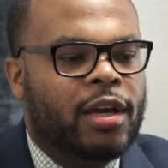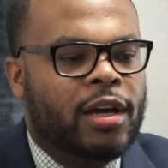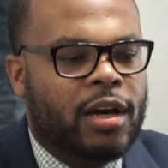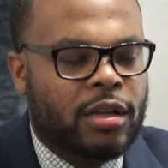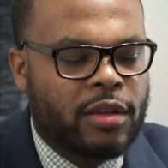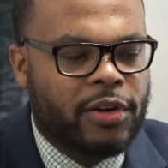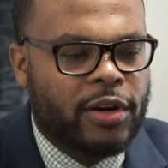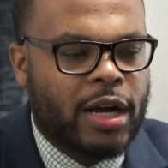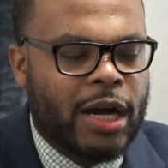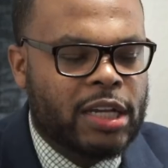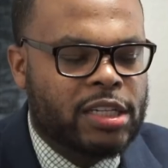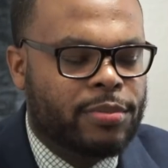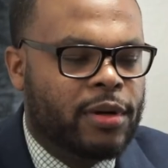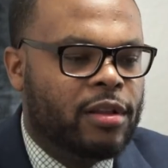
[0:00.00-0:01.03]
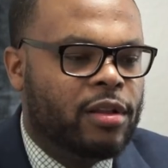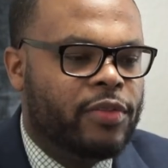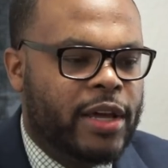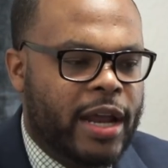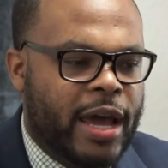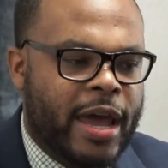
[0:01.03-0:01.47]
Another hospital
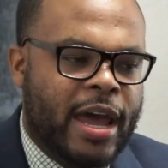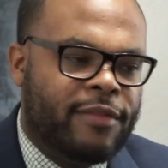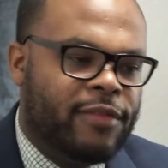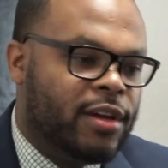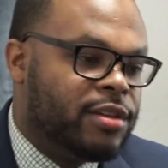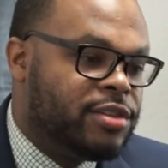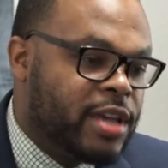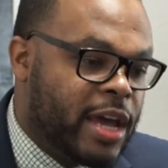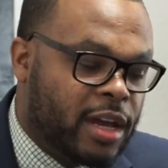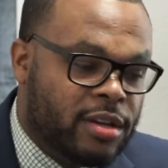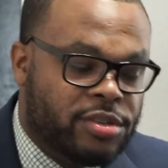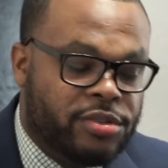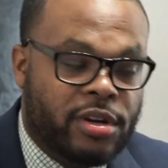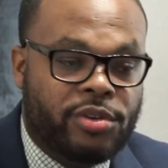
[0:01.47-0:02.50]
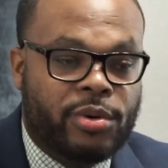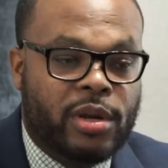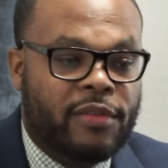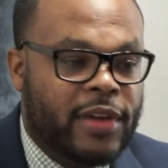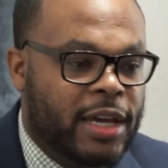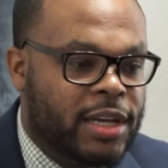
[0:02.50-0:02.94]
that I have a second surgery
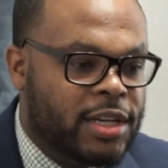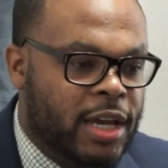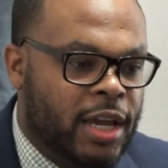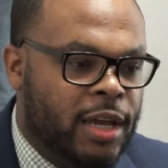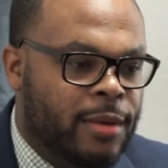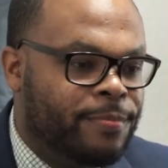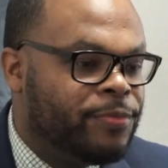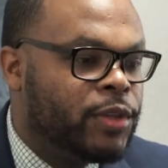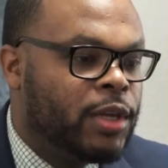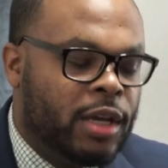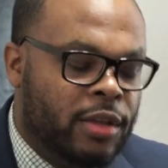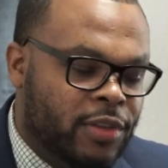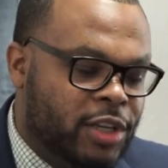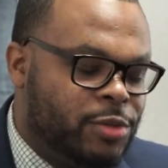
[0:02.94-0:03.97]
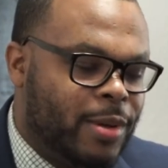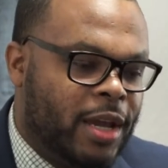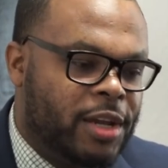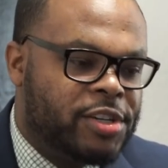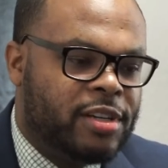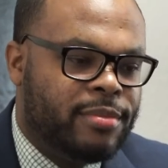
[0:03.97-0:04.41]
of that day, this
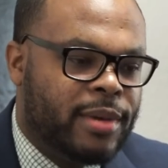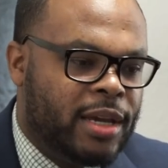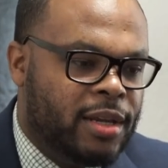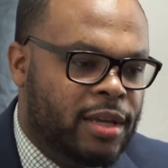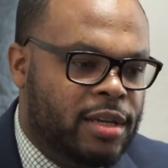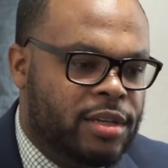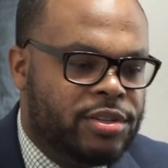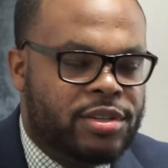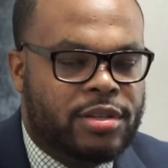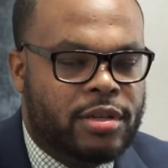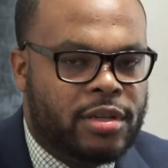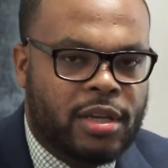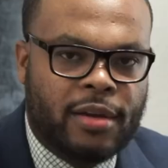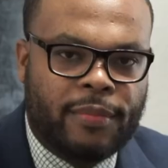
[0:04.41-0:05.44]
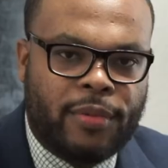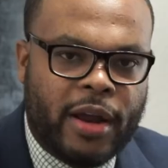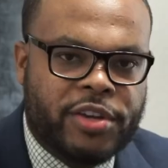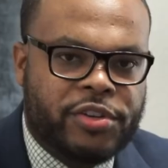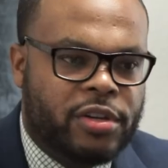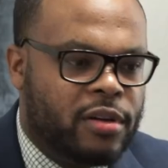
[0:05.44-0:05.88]
patient may need just a
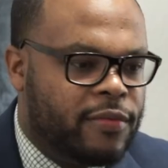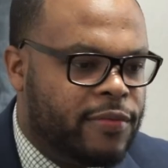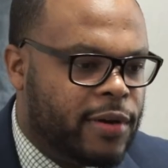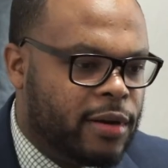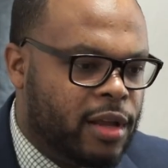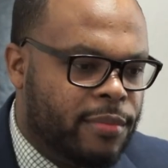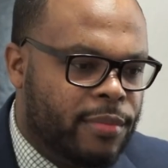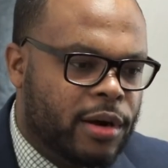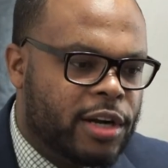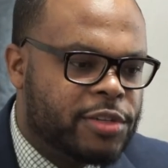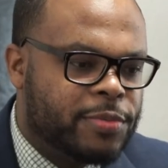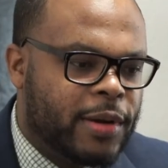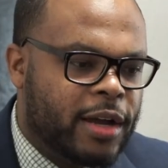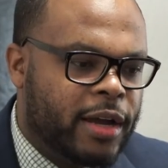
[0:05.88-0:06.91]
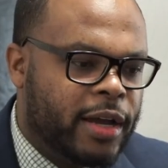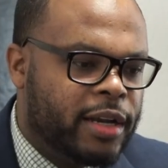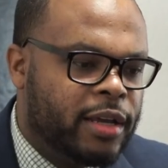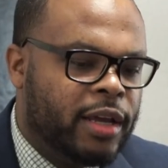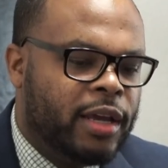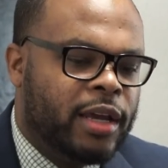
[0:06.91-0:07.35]
decompression of their lumbar spine,
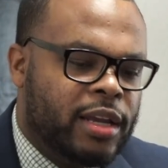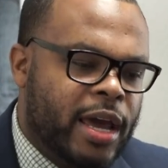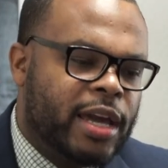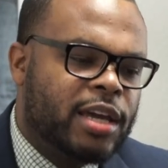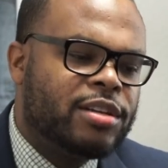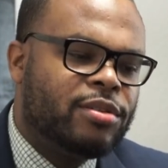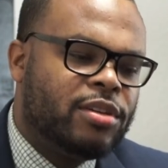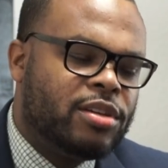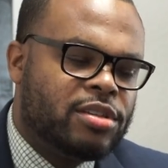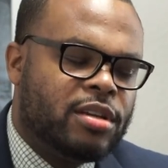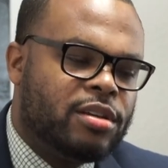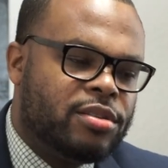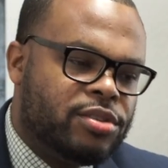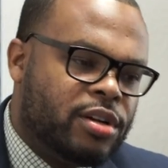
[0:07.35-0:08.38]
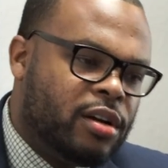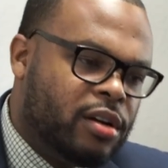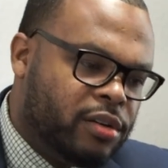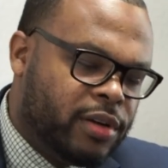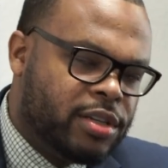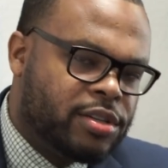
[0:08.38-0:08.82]
and I can do this at a
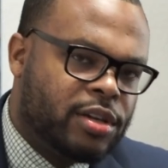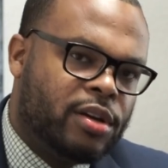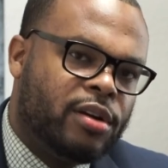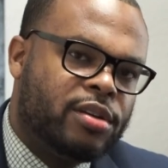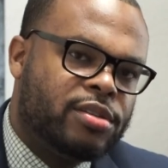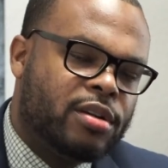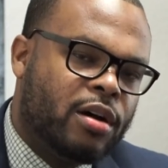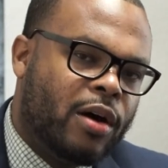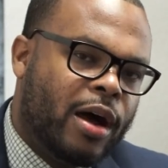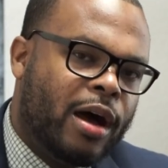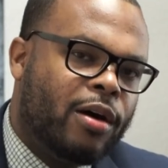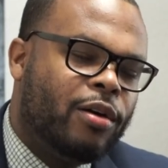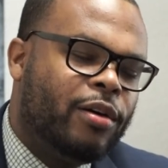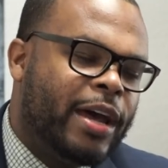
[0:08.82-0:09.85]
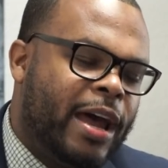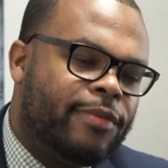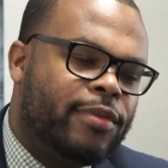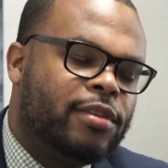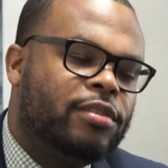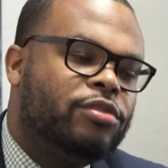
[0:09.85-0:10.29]
surgery center, so I'll have
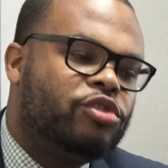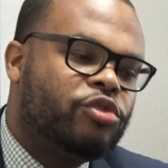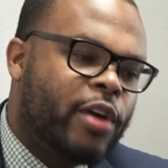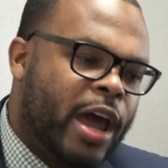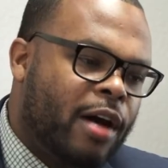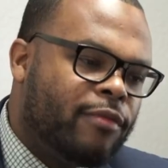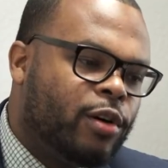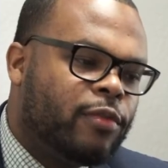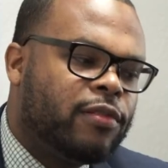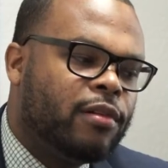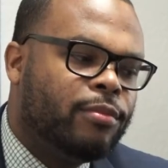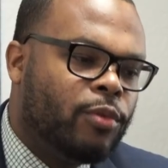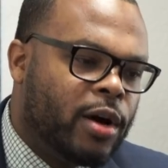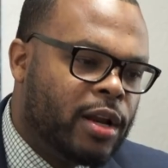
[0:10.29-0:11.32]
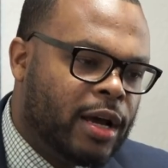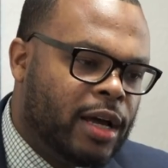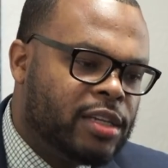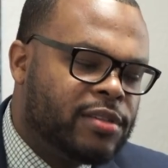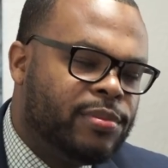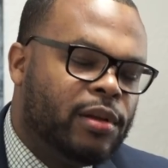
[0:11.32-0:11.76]
to travel from one
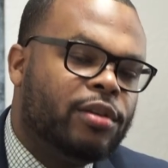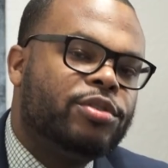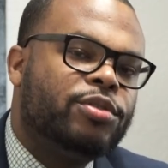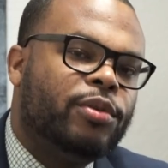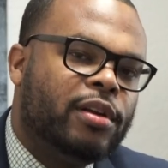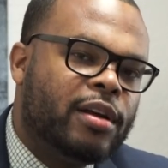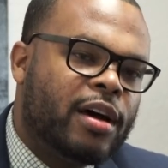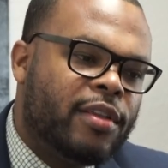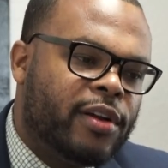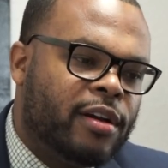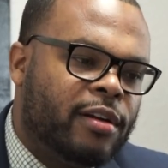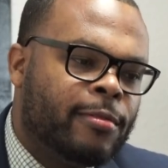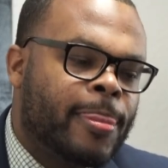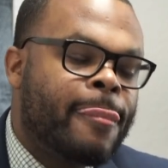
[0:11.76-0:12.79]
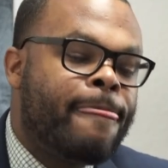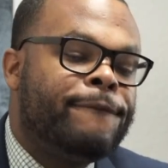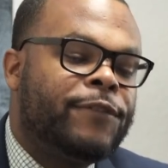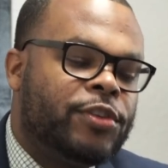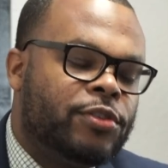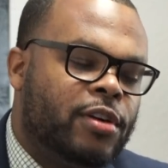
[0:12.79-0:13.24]
hospital to another
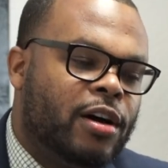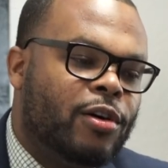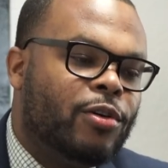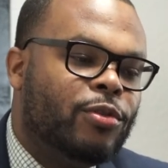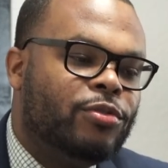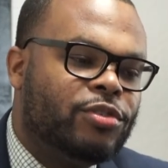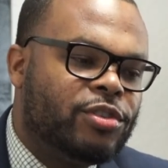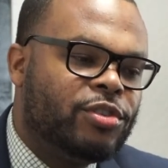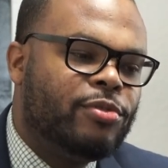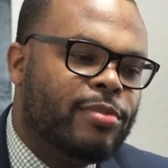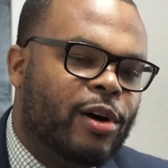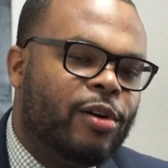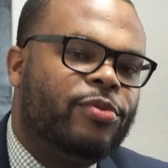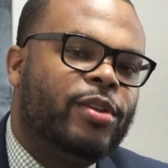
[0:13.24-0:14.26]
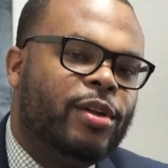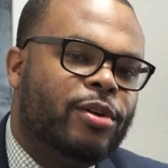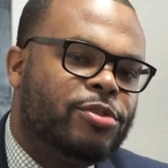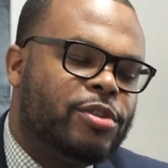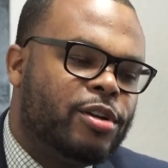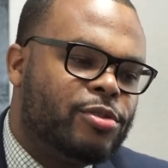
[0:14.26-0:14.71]
to go do both of
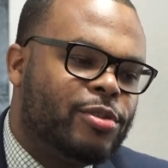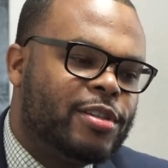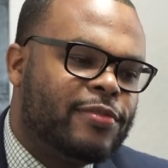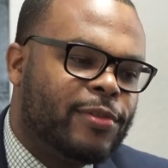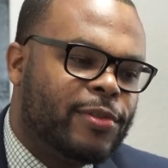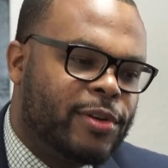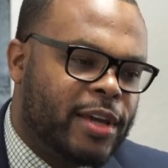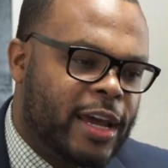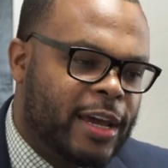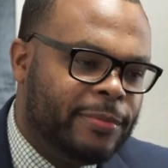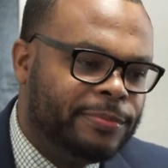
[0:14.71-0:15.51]
those surgeries for the day.